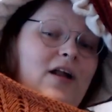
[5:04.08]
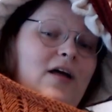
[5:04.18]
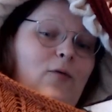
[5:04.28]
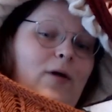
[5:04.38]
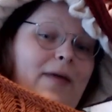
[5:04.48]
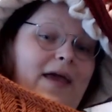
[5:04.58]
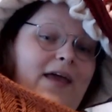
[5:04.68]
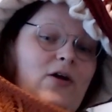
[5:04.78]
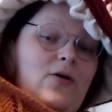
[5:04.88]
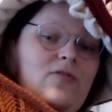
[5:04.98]
Megan
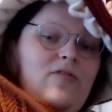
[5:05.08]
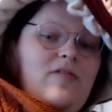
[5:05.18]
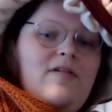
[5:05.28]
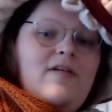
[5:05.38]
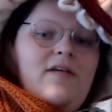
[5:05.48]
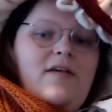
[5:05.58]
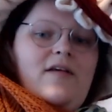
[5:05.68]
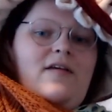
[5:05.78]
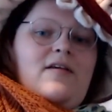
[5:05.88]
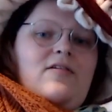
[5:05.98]
owns.
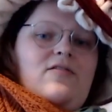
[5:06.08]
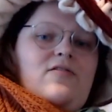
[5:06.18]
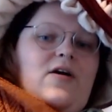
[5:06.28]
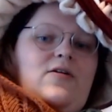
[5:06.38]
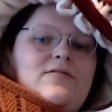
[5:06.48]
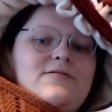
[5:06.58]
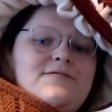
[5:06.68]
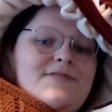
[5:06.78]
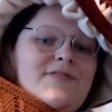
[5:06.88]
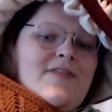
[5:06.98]
So
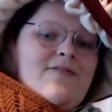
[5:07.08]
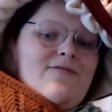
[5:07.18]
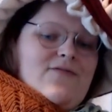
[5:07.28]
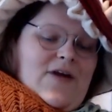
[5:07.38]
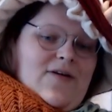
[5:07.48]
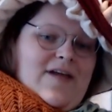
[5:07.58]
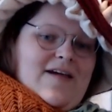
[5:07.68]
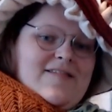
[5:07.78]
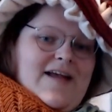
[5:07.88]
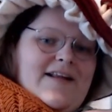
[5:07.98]
very
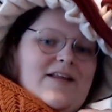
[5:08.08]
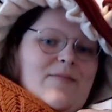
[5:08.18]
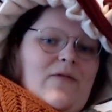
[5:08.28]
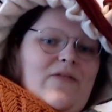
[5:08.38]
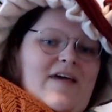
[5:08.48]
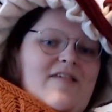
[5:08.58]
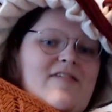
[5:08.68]
excited about this.